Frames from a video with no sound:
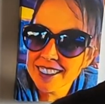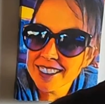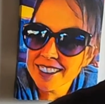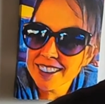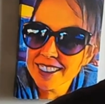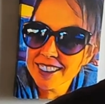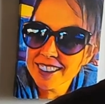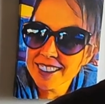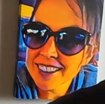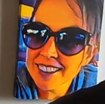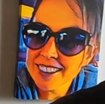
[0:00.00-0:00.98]

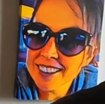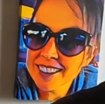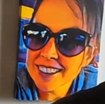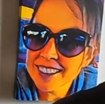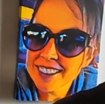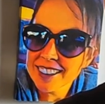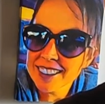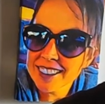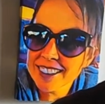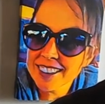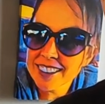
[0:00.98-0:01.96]

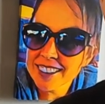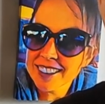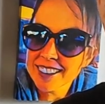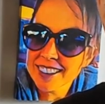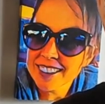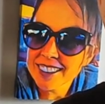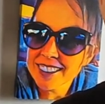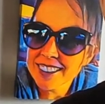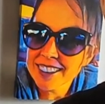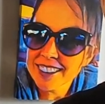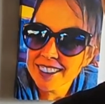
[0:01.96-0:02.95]

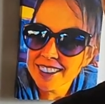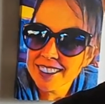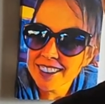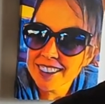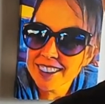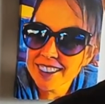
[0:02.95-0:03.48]
[no speech]